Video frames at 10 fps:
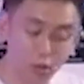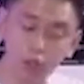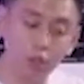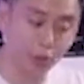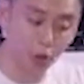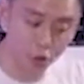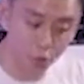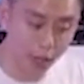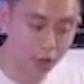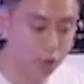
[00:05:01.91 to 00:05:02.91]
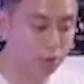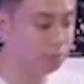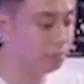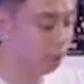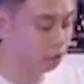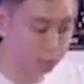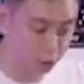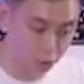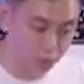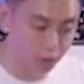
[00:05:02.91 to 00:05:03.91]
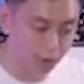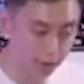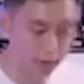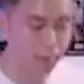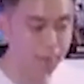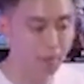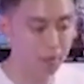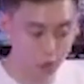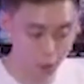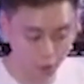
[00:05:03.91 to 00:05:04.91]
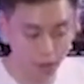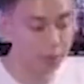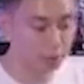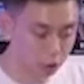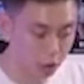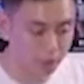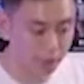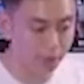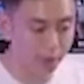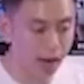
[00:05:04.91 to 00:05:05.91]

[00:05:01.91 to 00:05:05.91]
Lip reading: it be call to action, it could be storytelling, which is something we'll talk about, right?